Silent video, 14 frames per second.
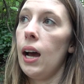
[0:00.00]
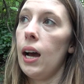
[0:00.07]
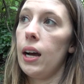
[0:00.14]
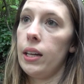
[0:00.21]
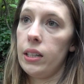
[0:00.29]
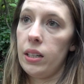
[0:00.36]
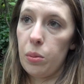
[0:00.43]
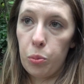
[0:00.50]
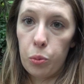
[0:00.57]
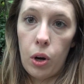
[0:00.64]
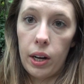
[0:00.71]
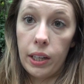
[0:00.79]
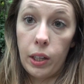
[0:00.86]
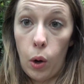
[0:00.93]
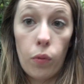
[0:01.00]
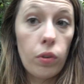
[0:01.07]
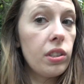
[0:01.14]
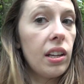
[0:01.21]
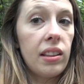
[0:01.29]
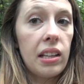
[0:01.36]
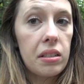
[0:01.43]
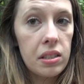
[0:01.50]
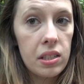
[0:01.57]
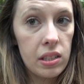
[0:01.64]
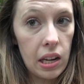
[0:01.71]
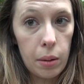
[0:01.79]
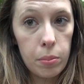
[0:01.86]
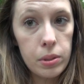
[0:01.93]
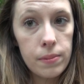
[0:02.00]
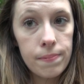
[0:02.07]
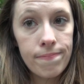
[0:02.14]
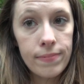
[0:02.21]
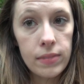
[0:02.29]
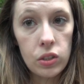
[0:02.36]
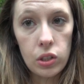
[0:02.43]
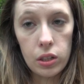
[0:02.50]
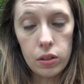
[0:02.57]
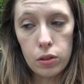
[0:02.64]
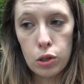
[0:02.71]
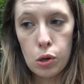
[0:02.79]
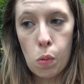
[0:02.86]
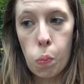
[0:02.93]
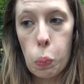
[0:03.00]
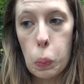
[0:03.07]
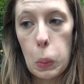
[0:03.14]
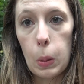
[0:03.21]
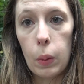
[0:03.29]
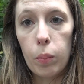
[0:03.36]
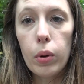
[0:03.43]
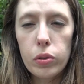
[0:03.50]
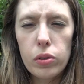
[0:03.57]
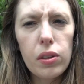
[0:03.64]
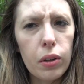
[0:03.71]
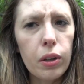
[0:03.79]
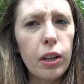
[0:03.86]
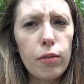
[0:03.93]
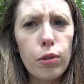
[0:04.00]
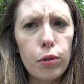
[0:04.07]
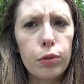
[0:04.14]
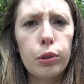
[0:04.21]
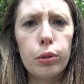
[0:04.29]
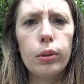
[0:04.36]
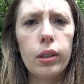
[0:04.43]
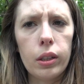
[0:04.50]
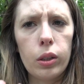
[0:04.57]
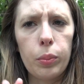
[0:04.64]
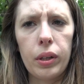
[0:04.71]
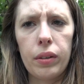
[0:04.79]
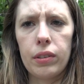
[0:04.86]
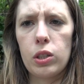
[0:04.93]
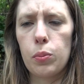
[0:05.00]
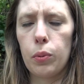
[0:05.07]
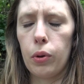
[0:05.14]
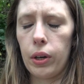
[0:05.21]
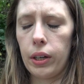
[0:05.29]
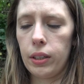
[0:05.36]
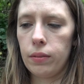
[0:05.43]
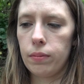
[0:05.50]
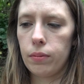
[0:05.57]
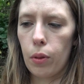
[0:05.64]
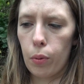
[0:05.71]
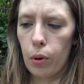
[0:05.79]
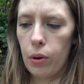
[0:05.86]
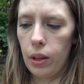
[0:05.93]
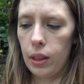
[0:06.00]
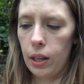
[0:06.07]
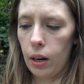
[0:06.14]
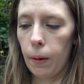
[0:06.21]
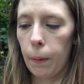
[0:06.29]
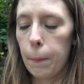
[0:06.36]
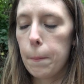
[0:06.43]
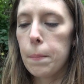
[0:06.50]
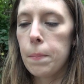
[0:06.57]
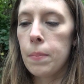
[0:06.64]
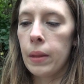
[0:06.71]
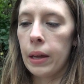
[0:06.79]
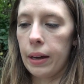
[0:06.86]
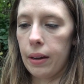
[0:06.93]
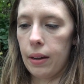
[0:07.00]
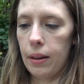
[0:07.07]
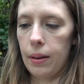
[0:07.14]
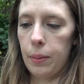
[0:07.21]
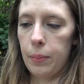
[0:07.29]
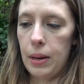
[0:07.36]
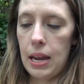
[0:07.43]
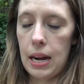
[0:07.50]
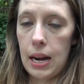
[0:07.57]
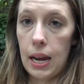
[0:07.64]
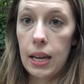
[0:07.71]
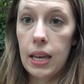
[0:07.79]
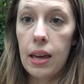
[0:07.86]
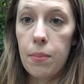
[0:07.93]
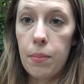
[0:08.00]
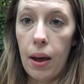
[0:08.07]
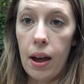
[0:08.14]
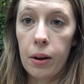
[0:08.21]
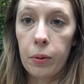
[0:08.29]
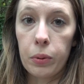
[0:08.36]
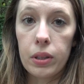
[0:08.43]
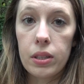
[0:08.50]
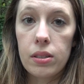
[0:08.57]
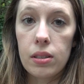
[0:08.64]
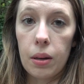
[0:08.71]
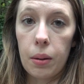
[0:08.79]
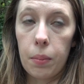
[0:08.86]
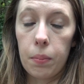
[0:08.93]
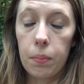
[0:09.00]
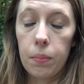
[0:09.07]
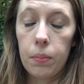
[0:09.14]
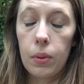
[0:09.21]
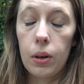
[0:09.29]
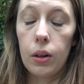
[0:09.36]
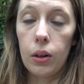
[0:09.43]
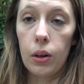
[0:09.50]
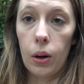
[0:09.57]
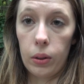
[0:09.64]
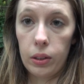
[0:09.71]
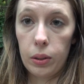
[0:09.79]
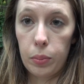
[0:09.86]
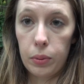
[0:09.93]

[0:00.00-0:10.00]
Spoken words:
I ended up walking over 10,000 steps, just mostly looking for food, a little bit of exploring thrown in there. And I came back with some gnarly